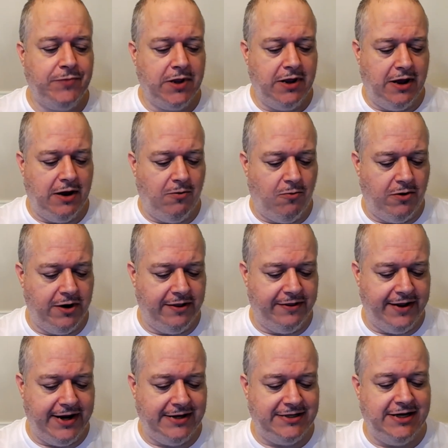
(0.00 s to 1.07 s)
One of the
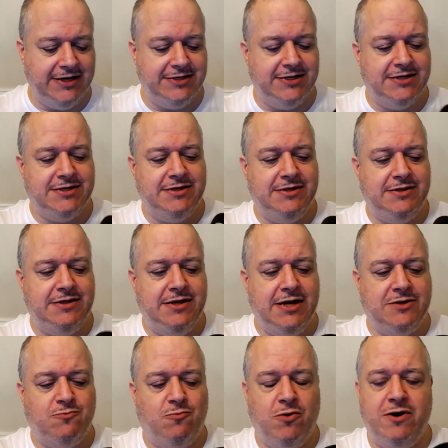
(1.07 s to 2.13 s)
things is
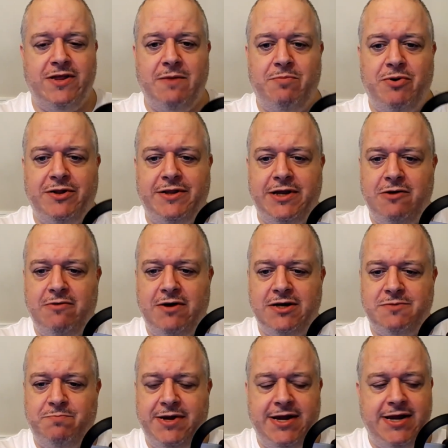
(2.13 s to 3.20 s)
where they put the
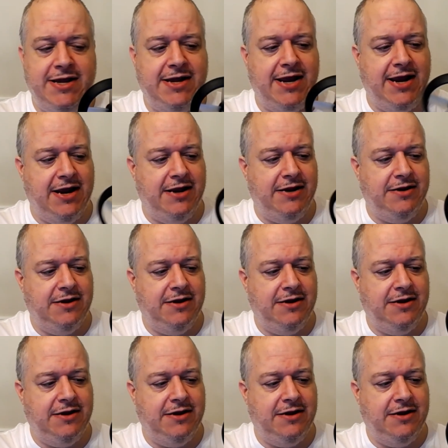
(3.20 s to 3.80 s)
USB and